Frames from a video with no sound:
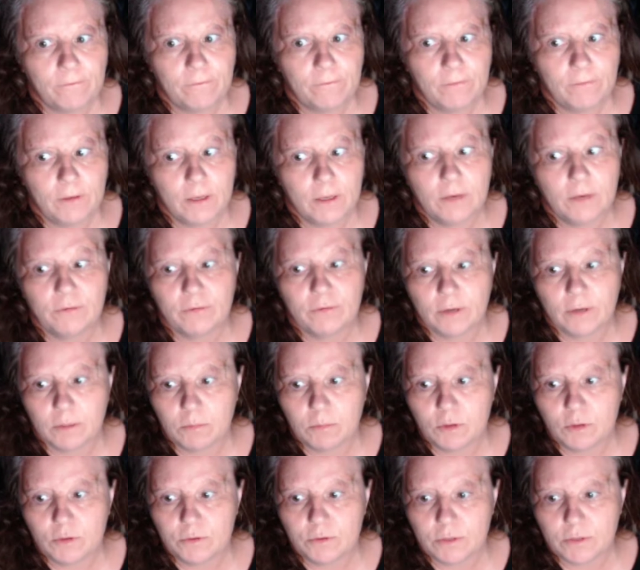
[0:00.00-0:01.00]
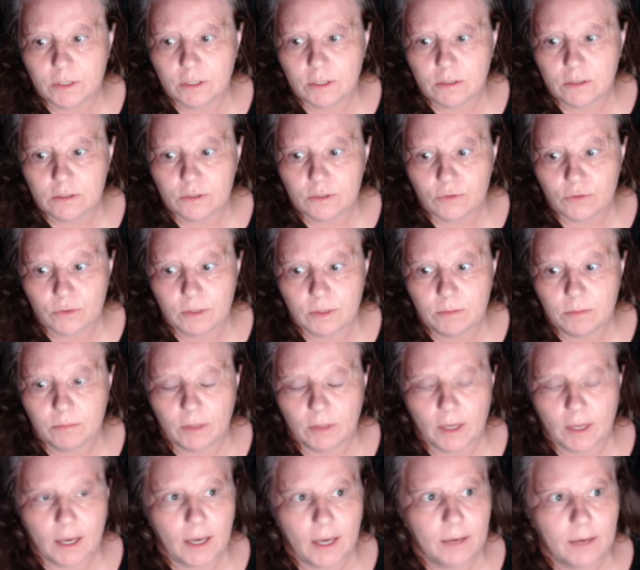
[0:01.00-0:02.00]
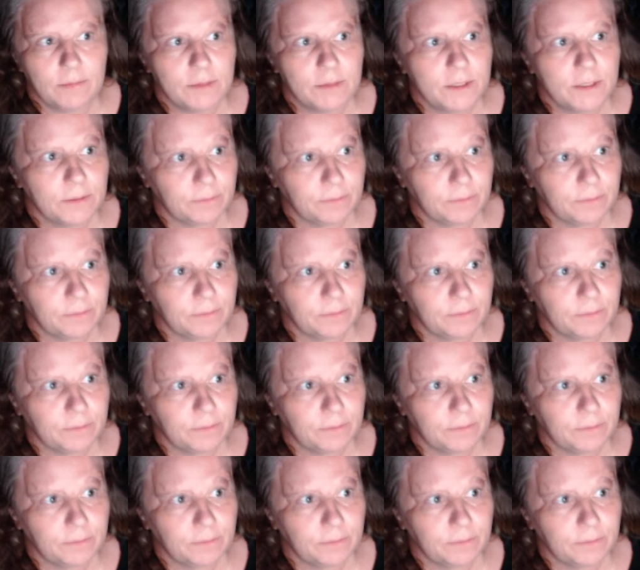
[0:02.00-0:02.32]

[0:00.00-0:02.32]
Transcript: if I'm using Streamlabs.